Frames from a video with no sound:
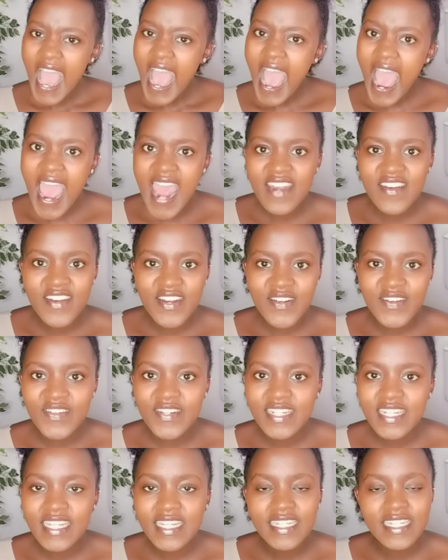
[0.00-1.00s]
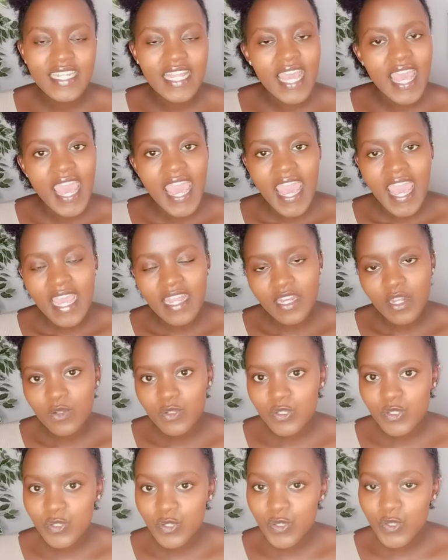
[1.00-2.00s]
I recorded, and I'll
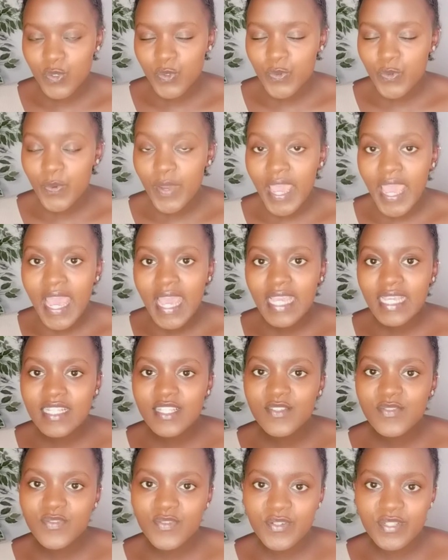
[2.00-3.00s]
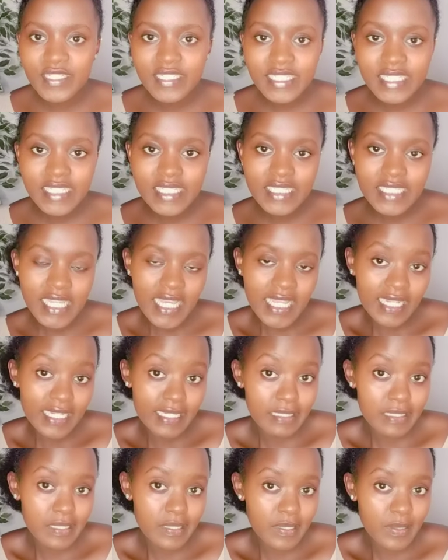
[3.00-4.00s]
show you where it's faulty and
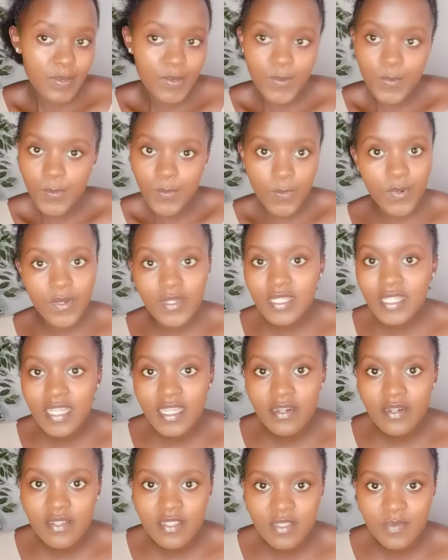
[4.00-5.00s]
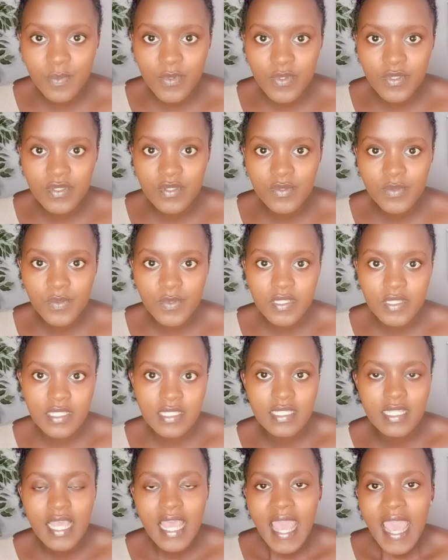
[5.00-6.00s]
what the response
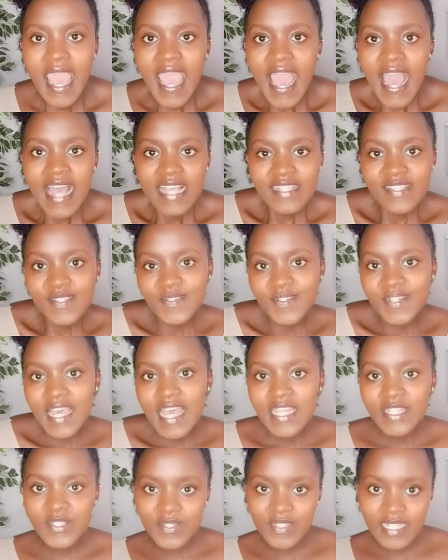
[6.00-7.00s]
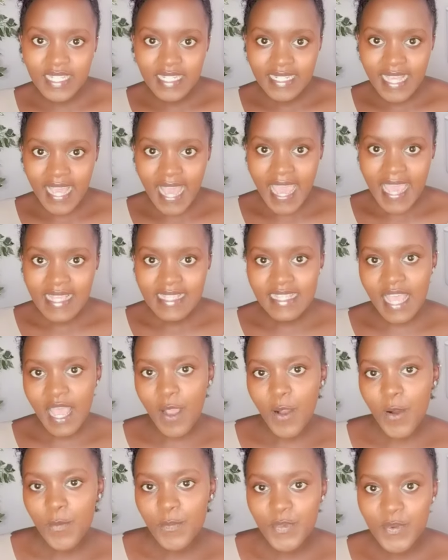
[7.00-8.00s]
was. So tune in guys, I
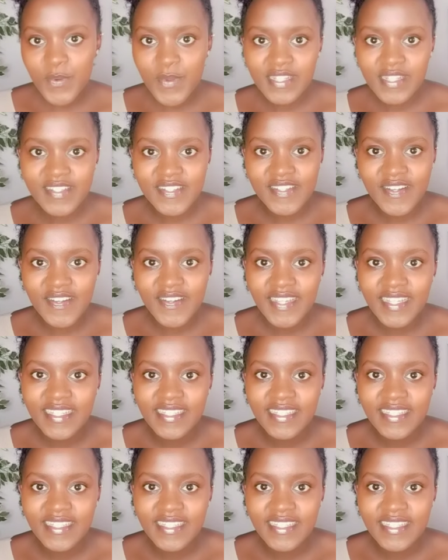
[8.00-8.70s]
hope you enjoy.